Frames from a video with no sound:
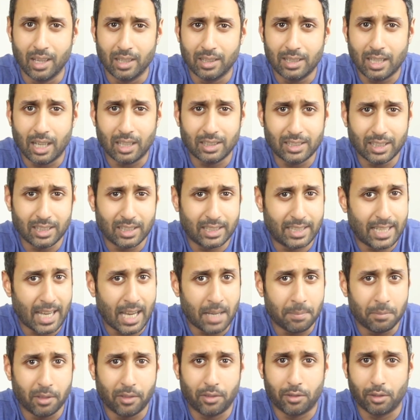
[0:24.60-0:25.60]
Now, did
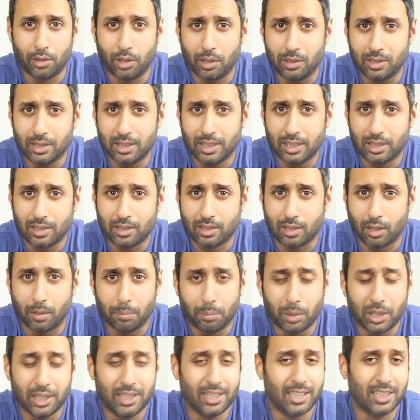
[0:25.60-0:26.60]
Game of Thrones
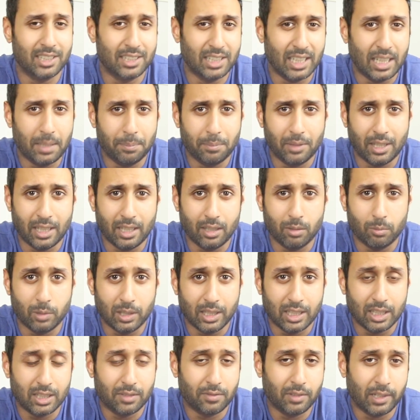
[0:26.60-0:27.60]
accomplish the same thing
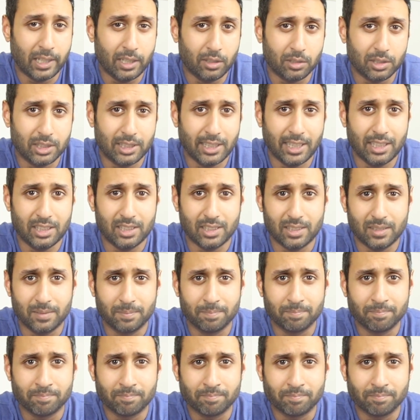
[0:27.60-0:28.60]
with its final season?